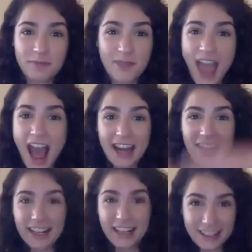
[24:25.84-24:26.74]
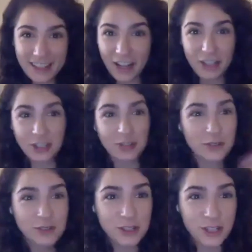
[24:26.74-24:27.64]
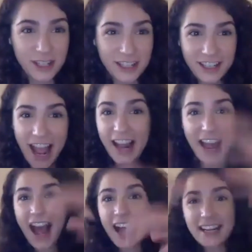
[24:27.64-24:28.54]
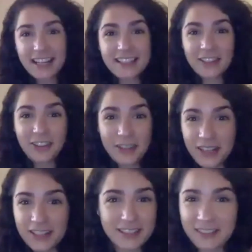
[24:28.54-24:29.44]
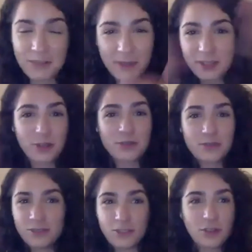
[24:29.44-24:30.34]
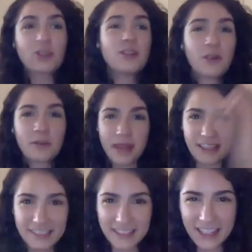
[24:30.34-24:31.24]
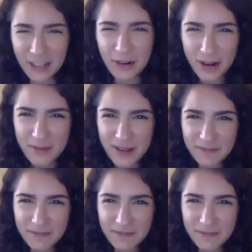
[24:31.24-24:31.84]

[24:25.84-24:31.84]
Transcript: adding a huge, adding until it gets to be so enormous, like, you know what I mean?